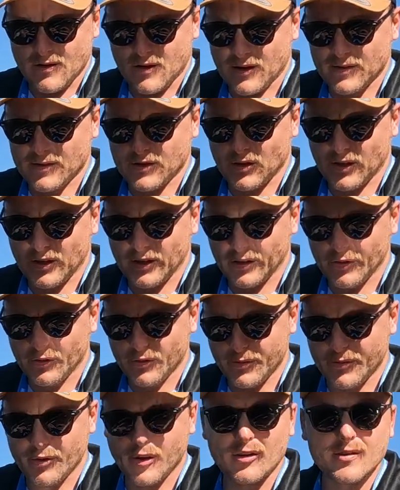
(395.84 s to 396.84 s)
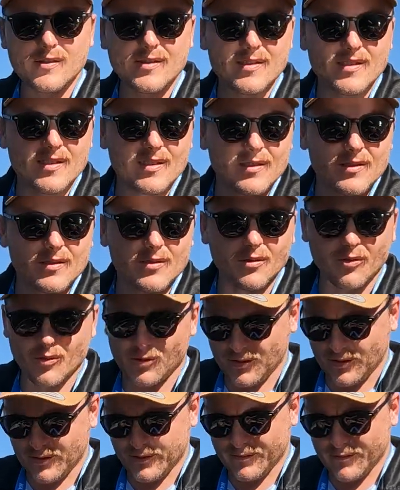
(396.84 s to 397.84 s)
I tie loop knots to
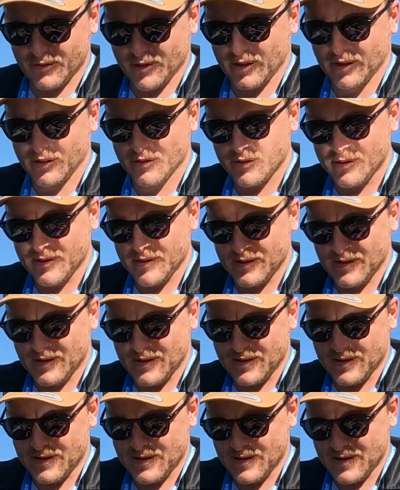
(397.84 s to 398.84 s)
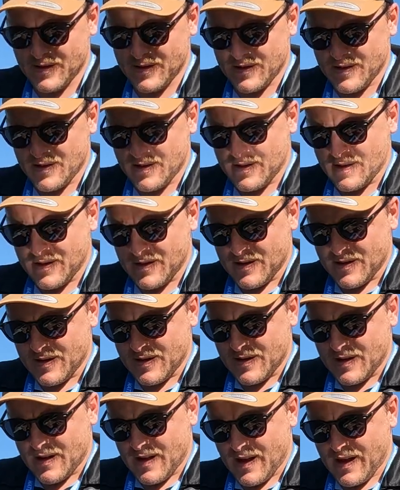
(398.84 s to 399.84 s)
all of my lures.
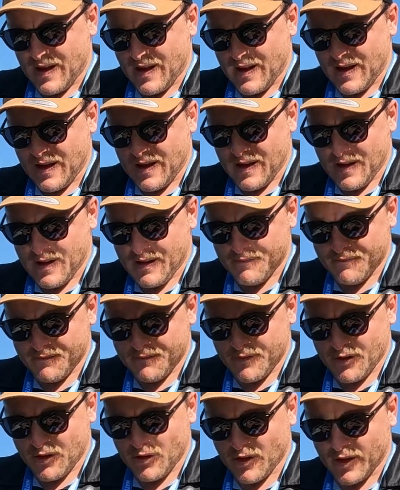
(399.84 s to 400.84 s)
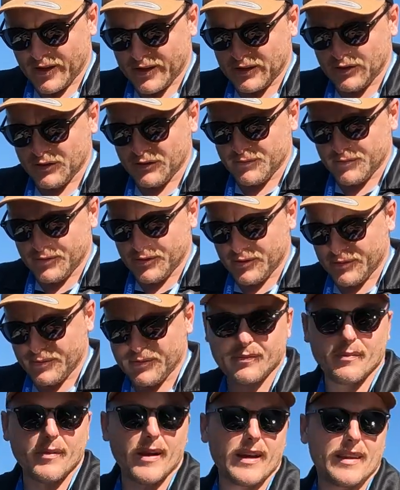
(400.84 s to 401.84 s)
I like a loop knot
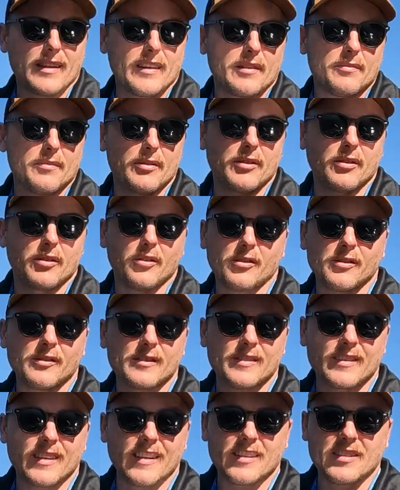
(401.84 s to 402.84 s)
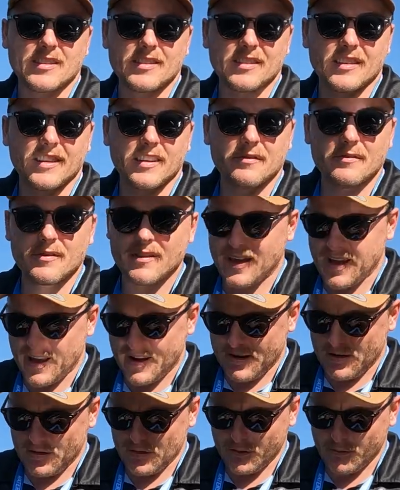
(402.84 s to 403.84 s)
mainly because it just gives
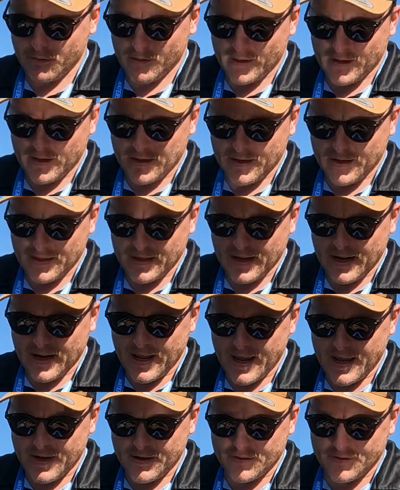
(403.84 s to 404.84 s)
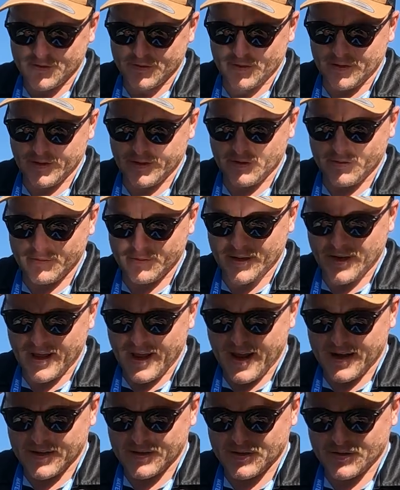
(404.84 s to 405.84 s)
that lure that extra little bit of
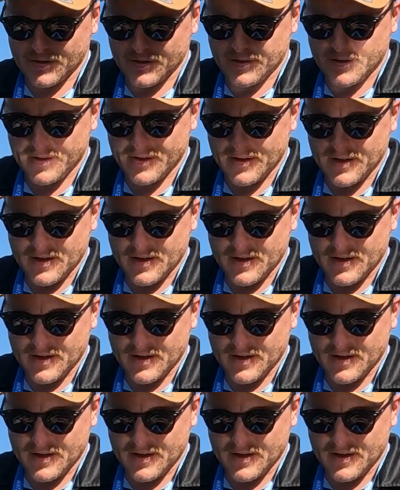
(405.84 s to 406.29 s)
action.